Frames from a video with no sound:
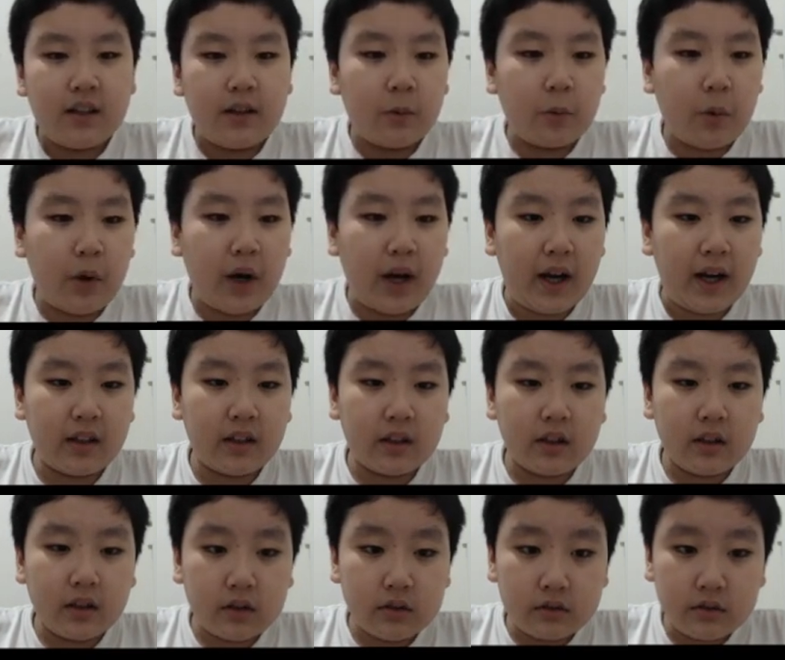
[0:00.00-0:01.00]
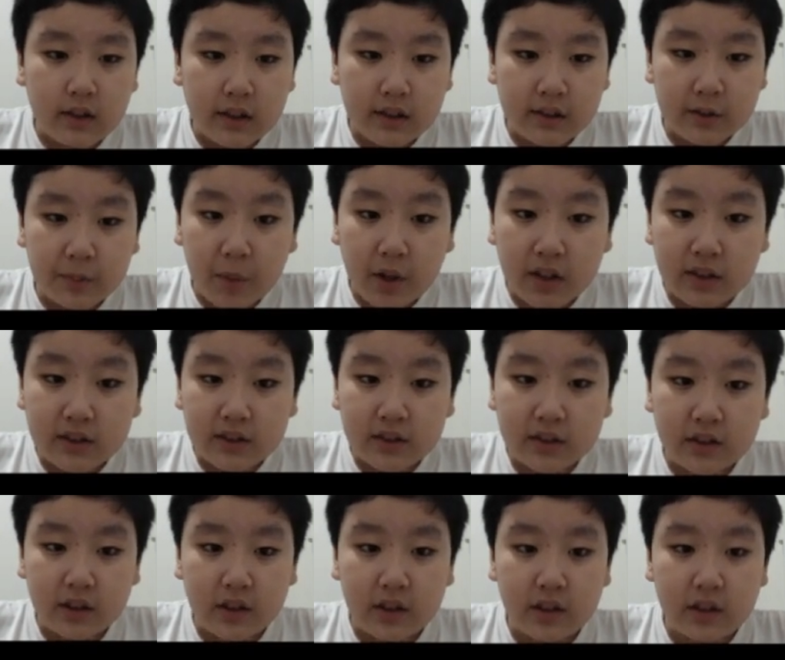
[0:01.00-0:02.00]
While its
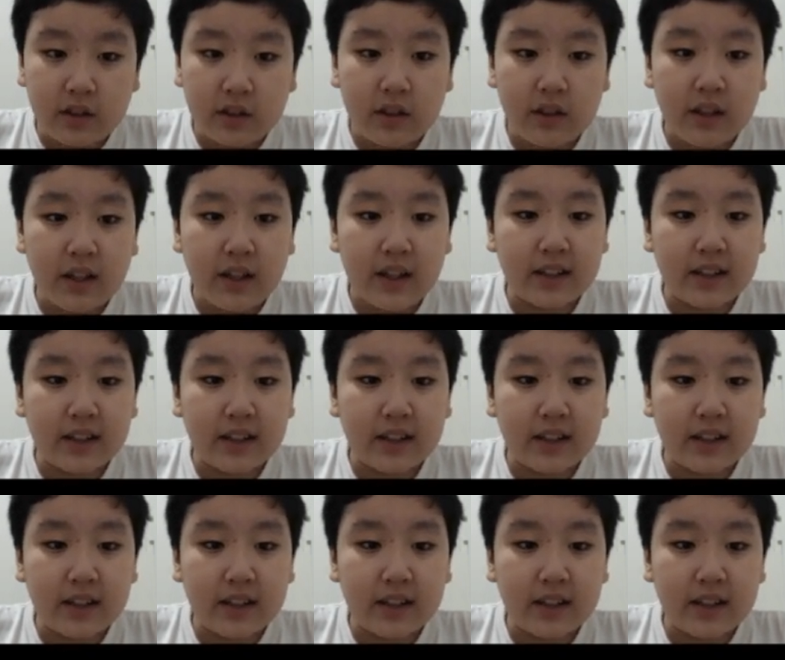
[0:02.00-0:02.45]
monster